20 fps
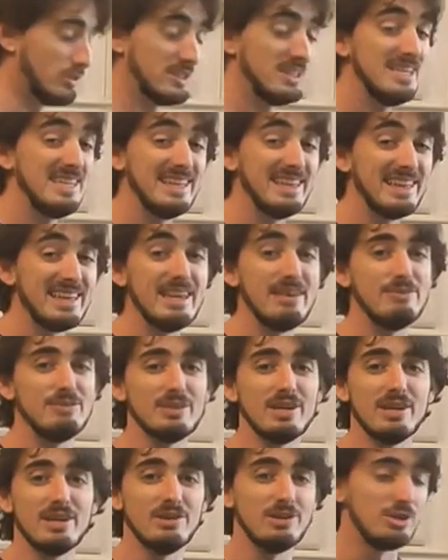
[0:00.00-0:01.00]
tea leaves
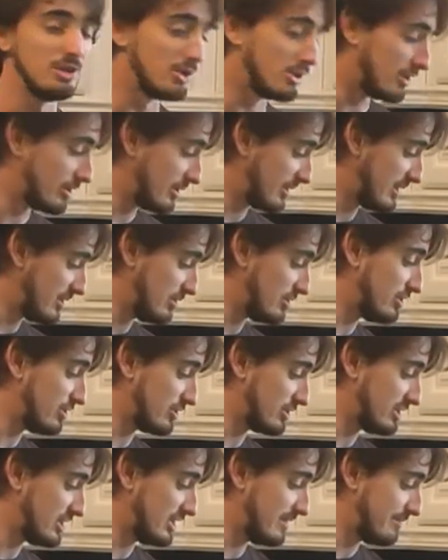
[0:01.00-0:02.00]
get into your
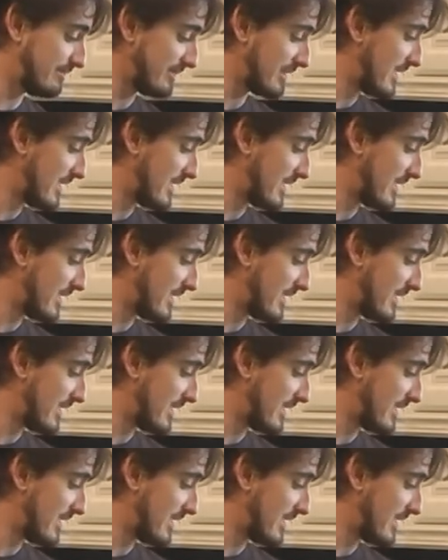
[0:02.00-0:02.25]
tea.